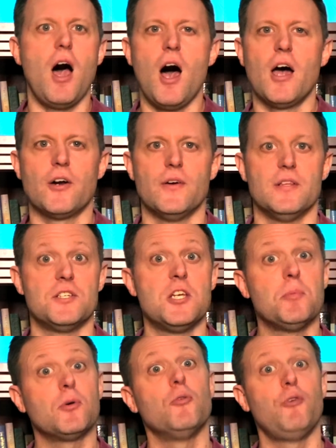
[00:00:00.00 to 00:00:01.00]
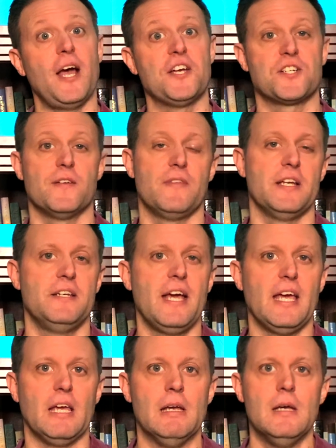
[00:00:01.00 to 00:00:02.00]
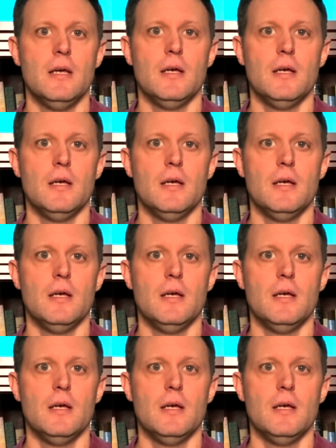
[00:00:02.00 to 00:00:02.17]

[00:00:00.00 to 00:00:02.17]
honor in the typical fashion of that day.